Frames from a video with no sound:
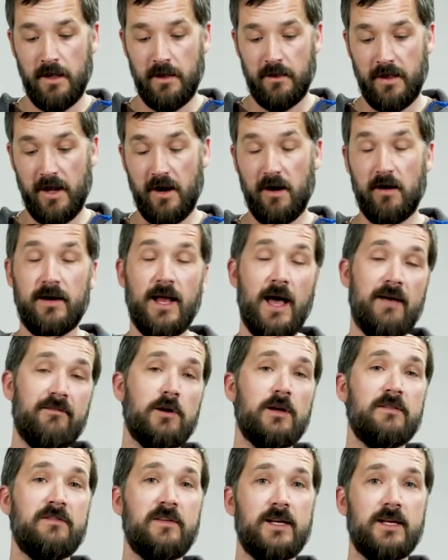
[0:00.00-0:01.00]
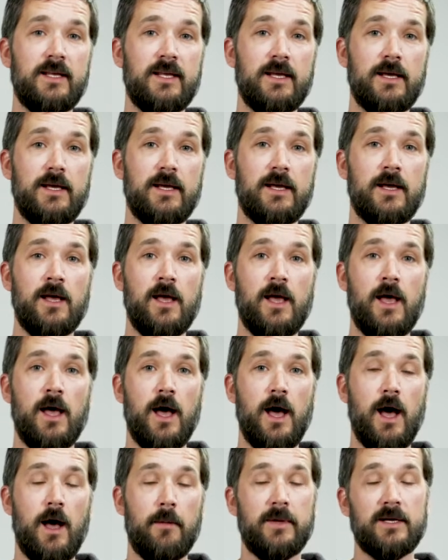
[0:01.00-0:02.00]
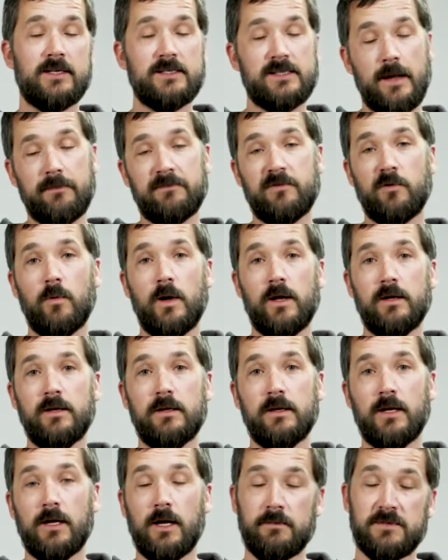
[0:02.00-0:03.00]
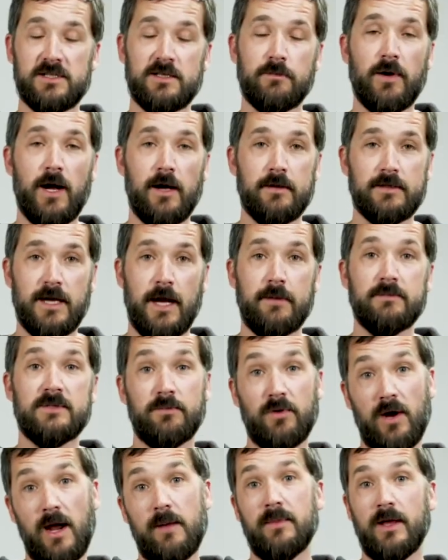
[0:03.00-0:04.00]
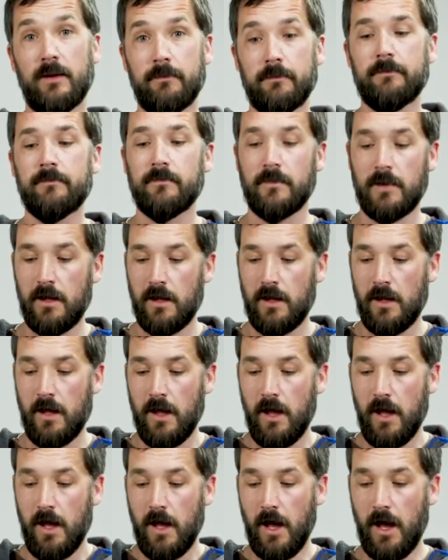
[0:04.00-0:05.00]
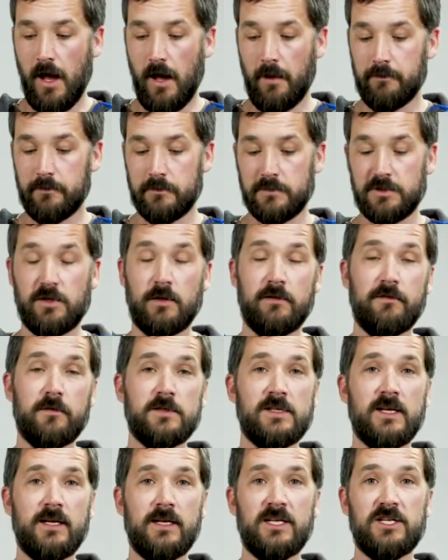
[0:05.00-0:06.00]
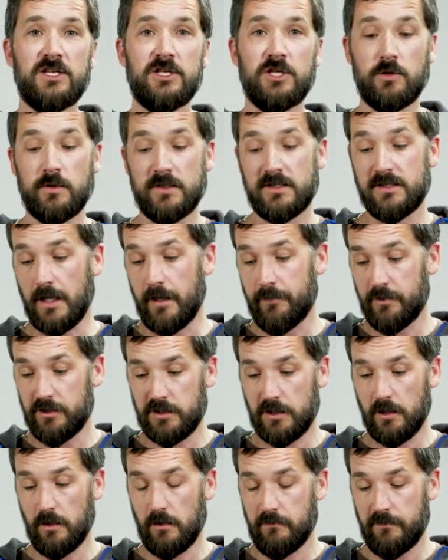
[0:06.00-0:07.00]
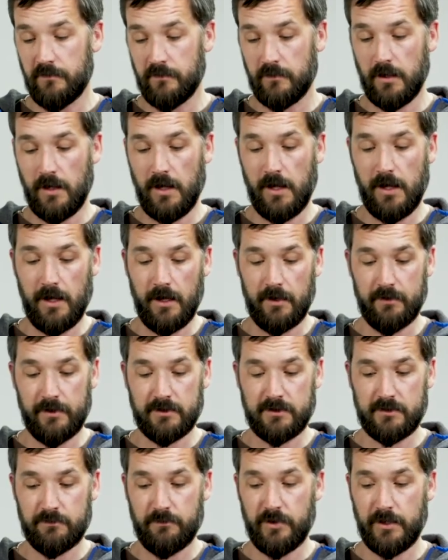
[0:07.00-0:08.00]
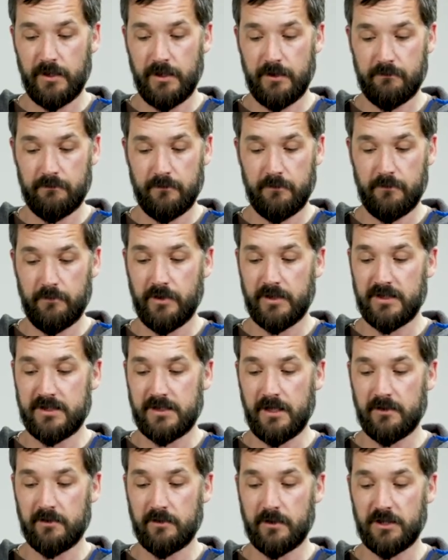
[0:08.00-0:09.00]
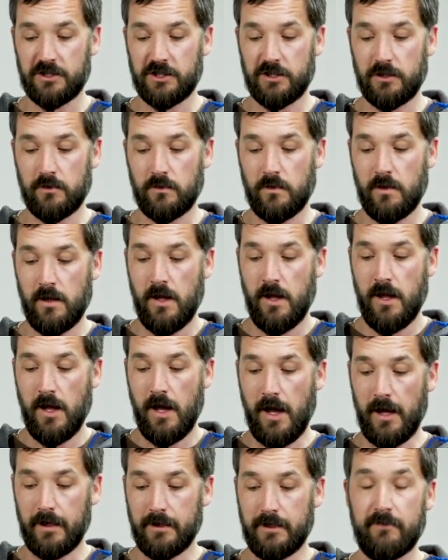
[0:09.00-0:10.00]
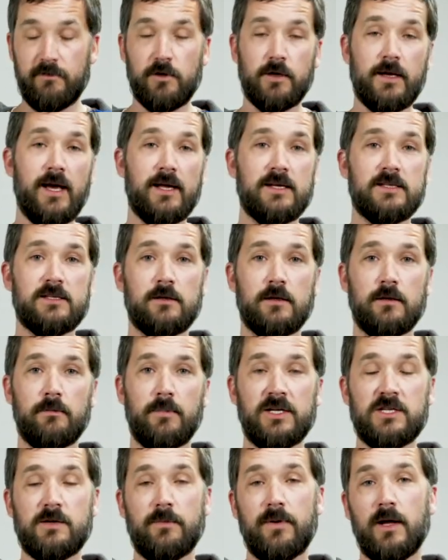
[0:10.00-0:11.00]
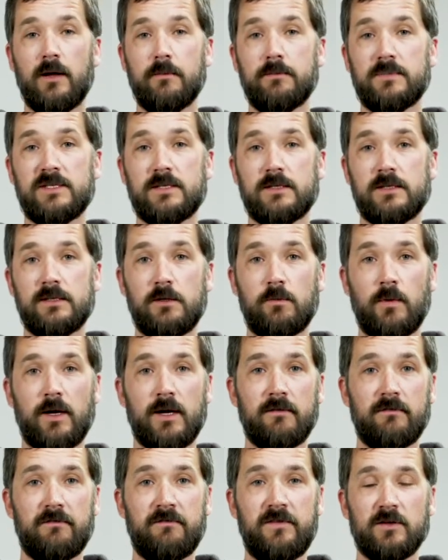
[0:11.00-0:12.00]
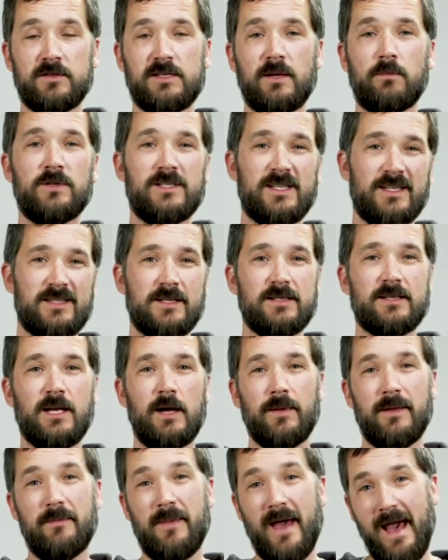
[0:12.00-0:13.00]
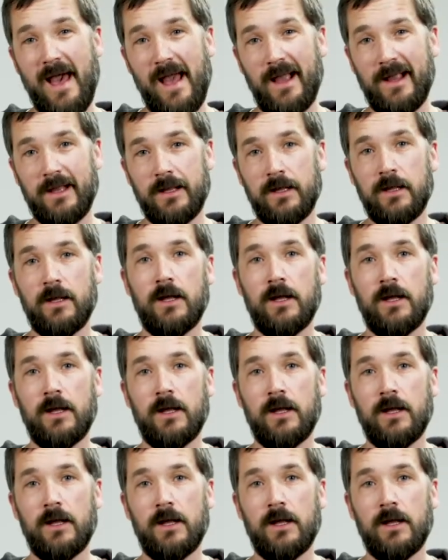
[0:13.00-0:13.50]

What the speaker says: They are not very finicky, except for when it comes to time to prime them. So the first thing you need to do is set up your stove. That's pretty standard issue. Give your canister a bunch of pumps. You want to feel some resistance coming back.